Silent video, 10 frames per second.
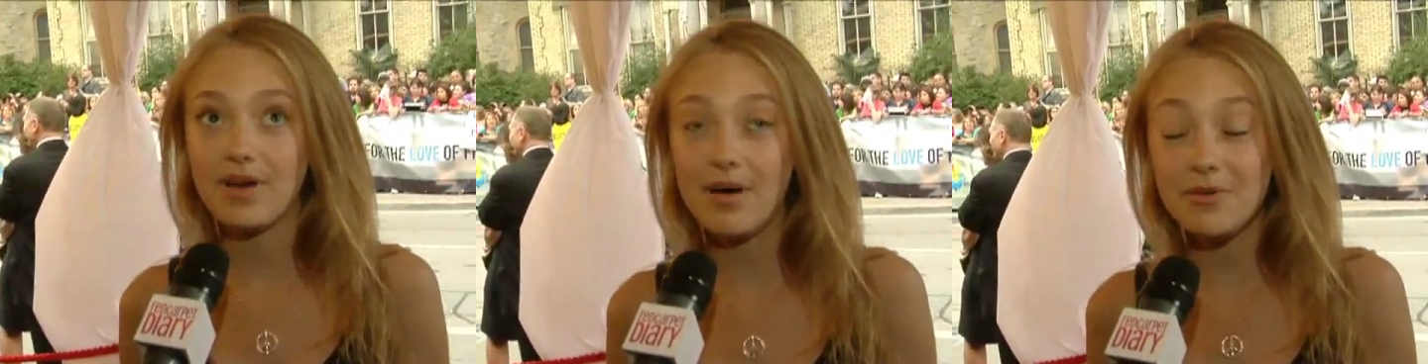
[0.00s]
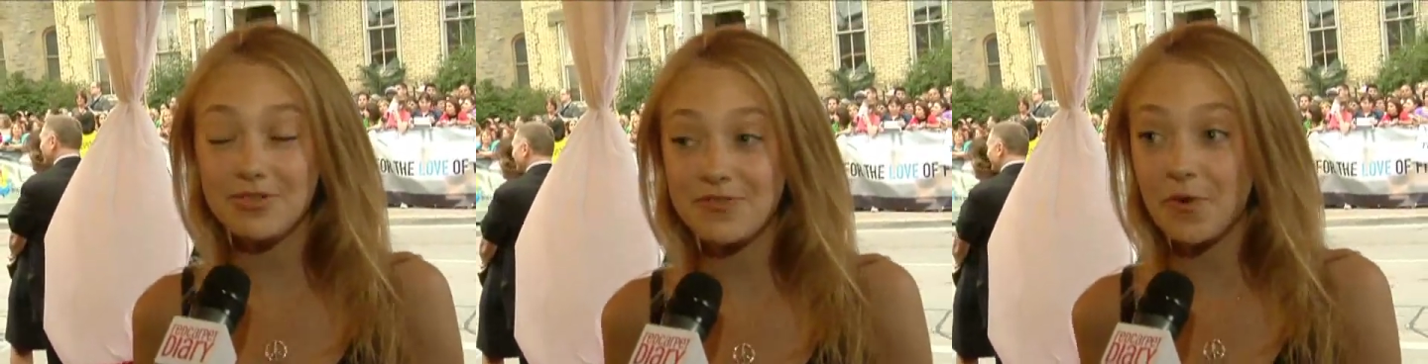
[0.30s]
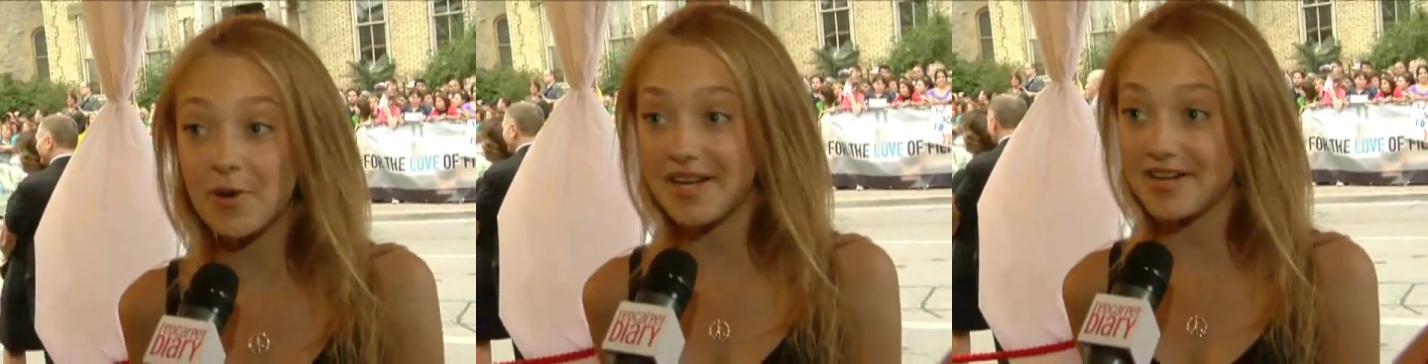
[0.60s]
almost
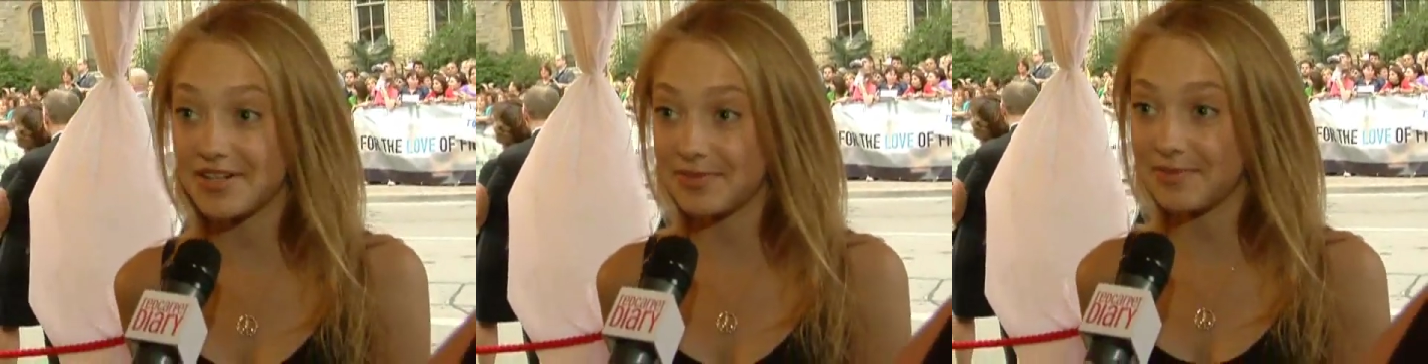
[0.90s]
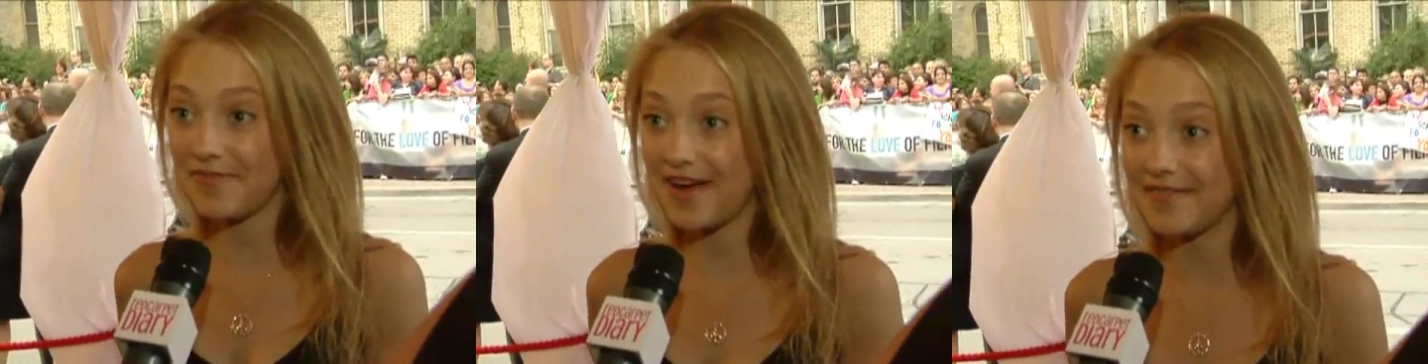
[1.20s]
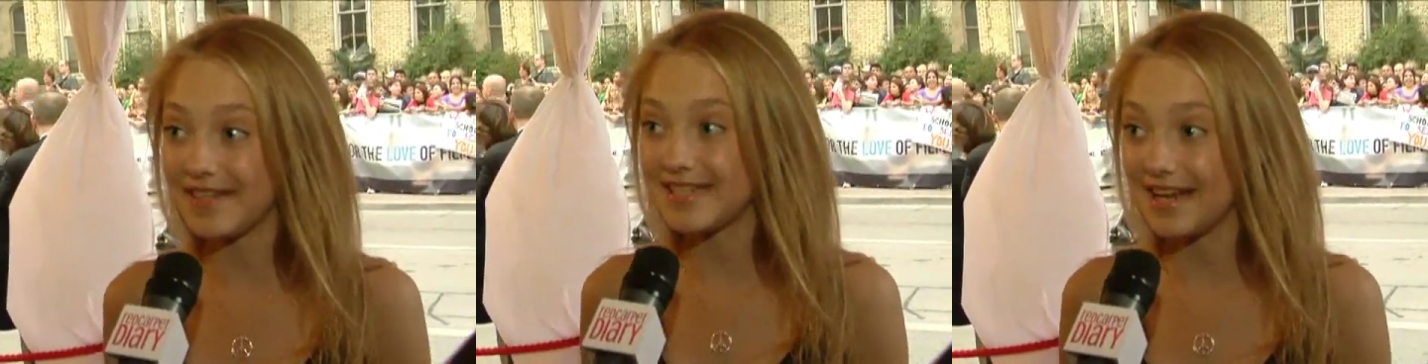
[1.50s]
four years when we
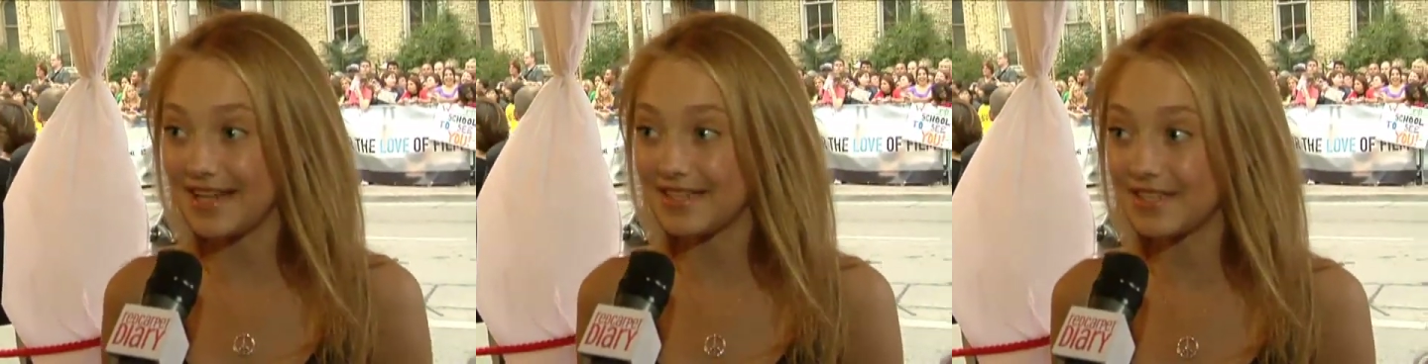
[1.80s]
finally did it.